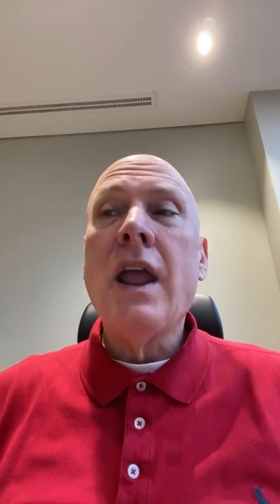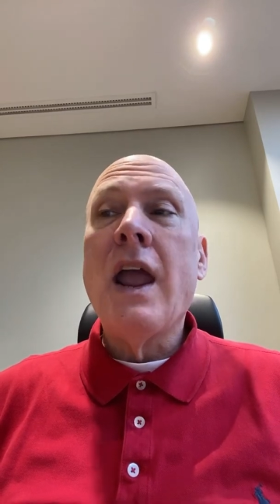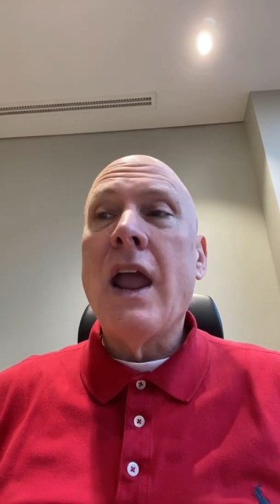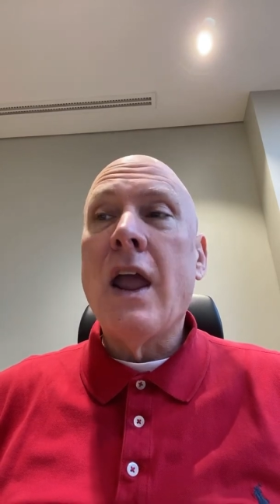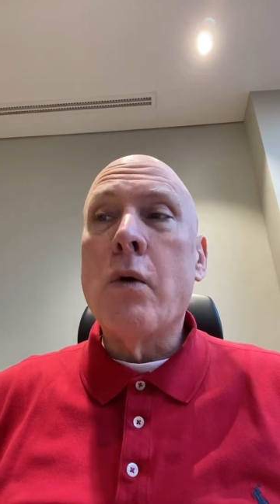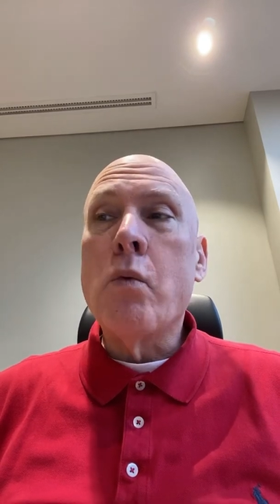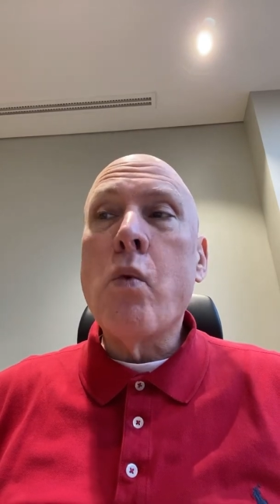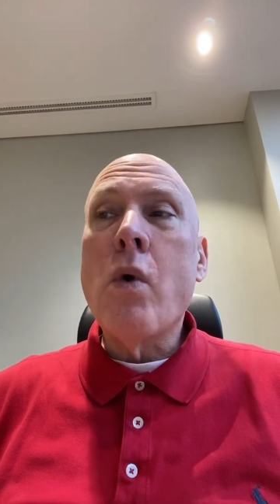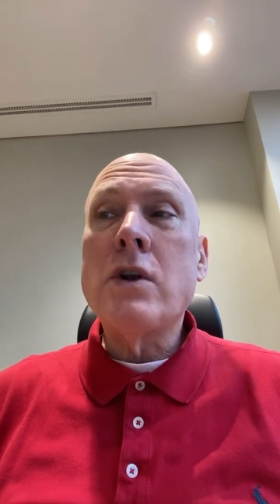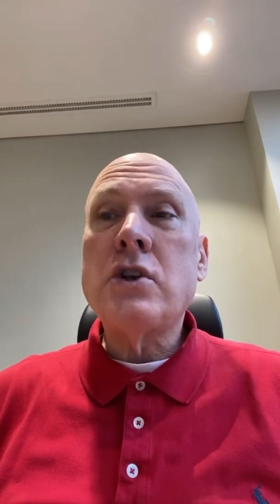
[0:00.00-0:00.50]

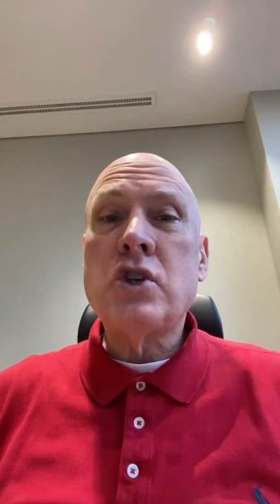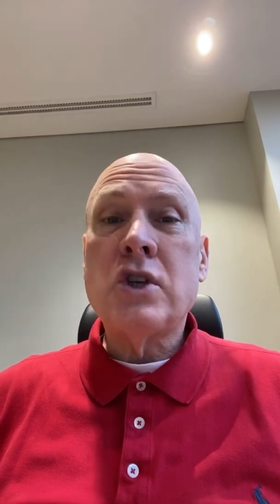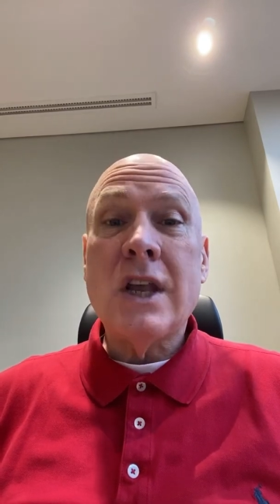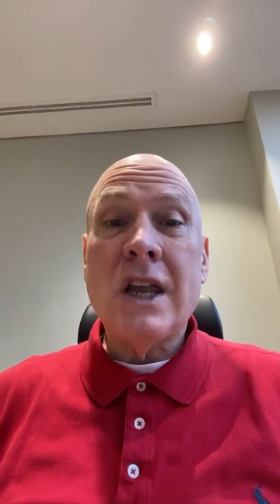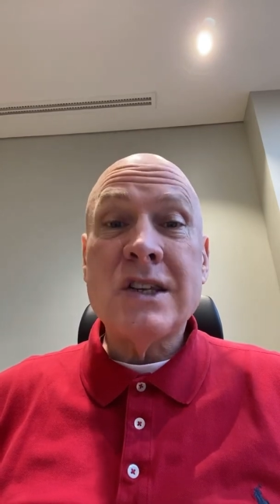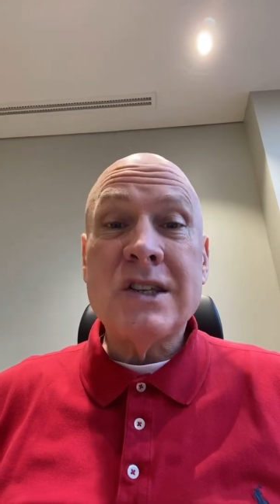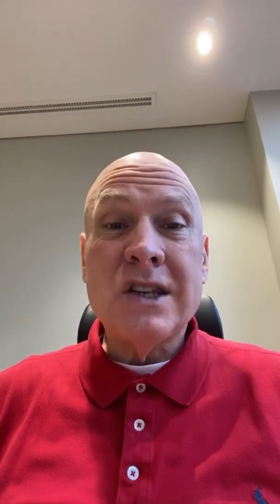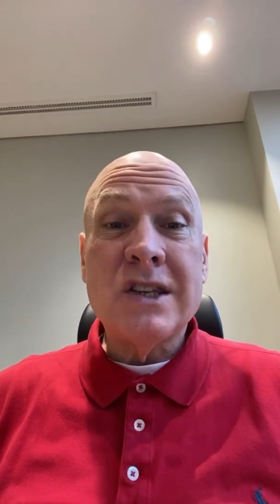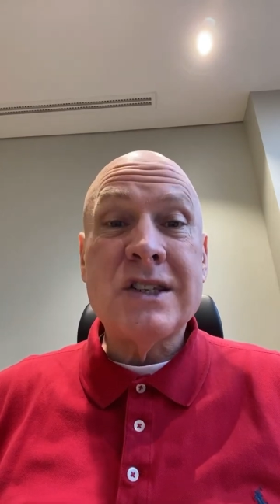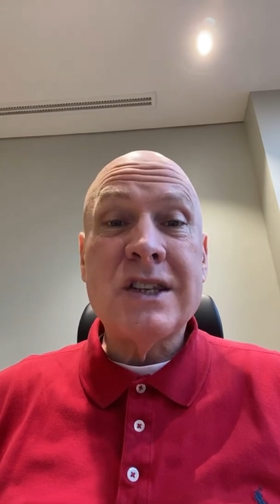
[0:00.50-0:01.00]
and what she
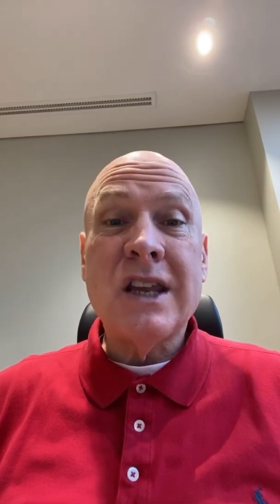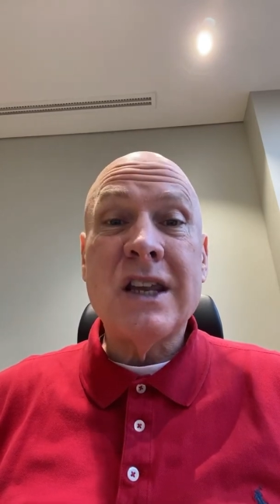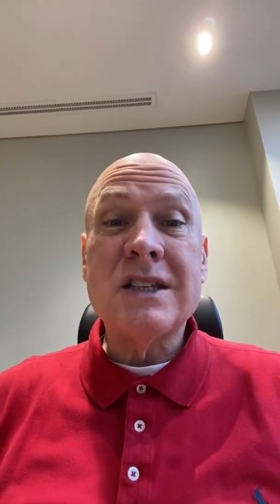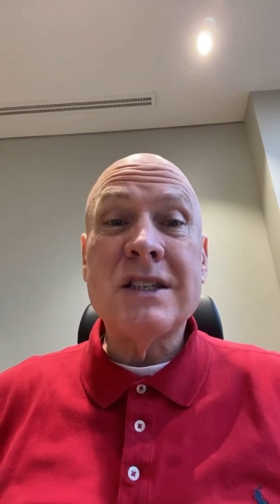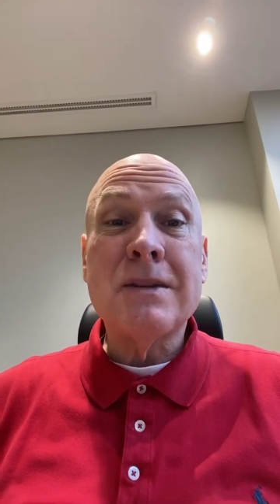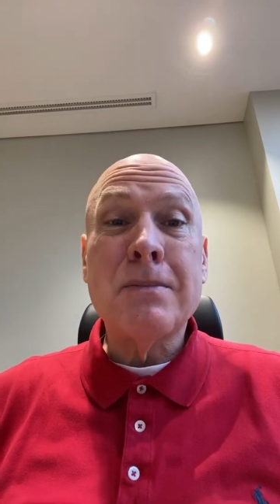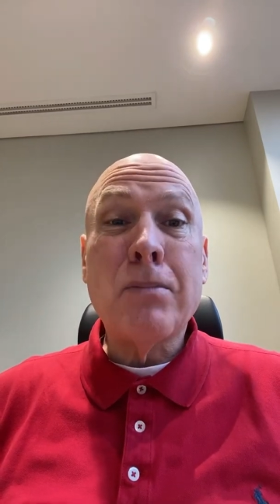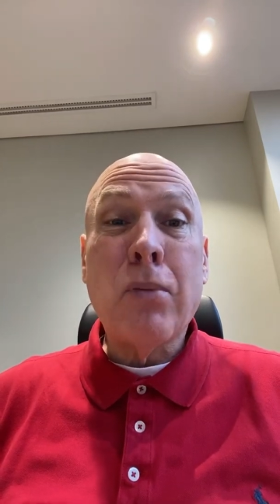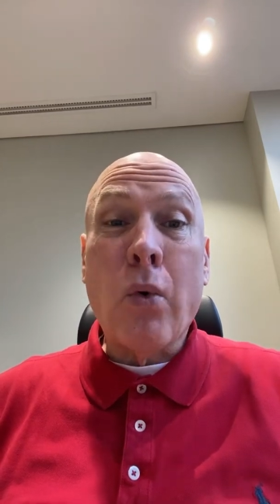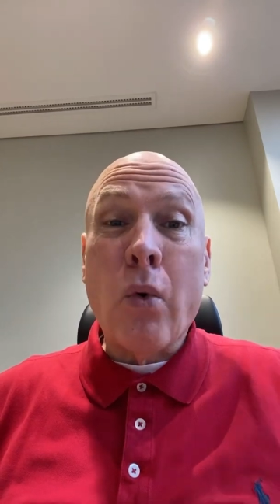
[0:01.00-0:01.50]
has to say
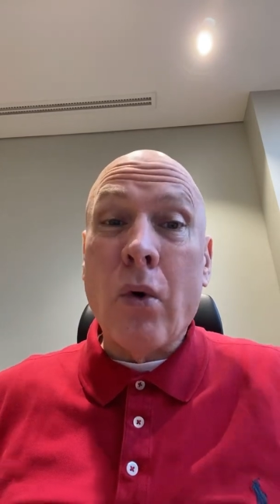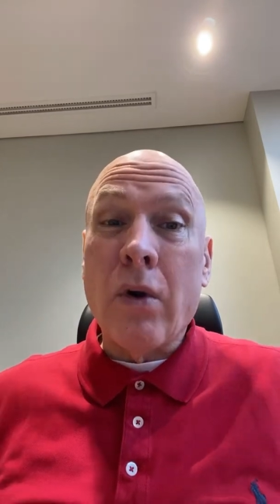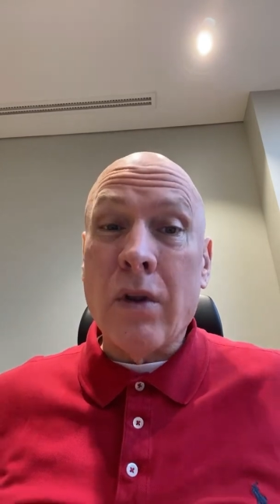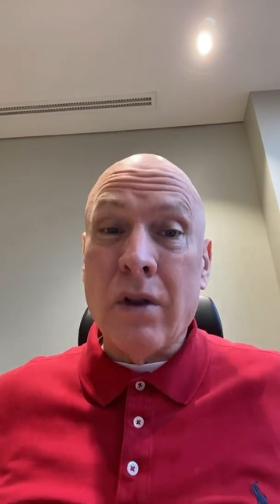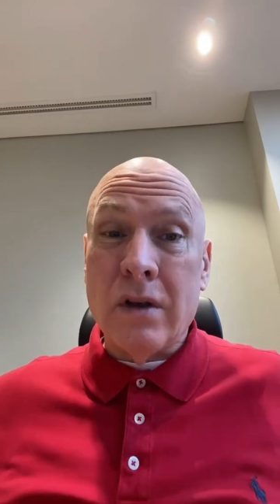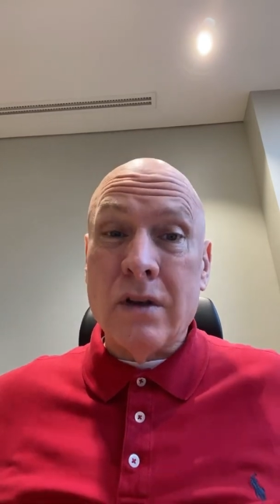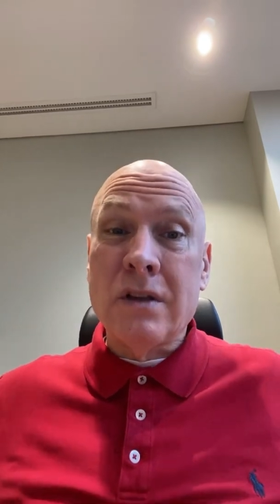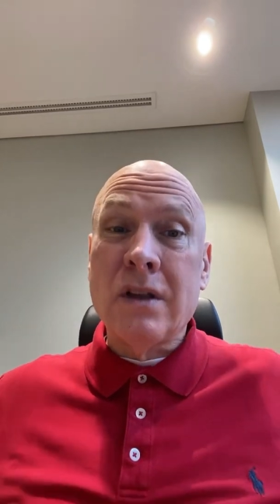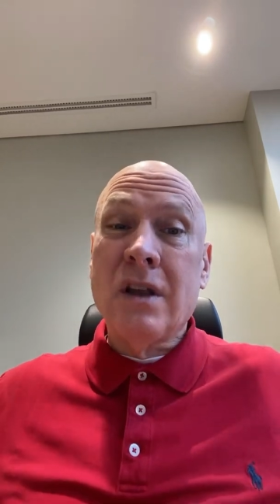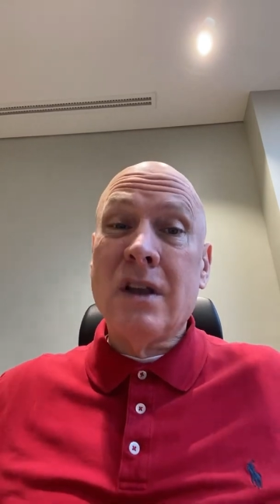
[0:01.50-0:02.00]
is
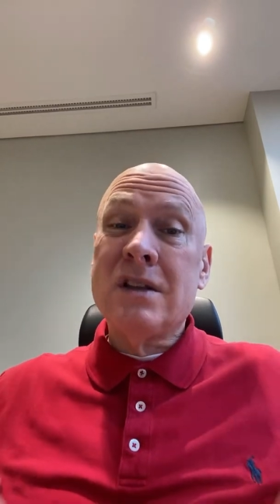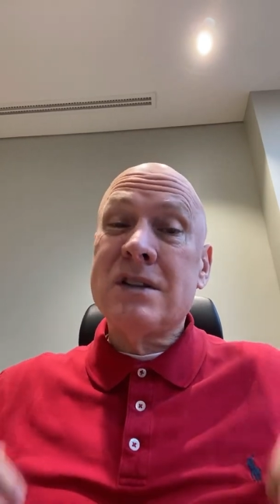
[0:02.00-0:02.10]
important.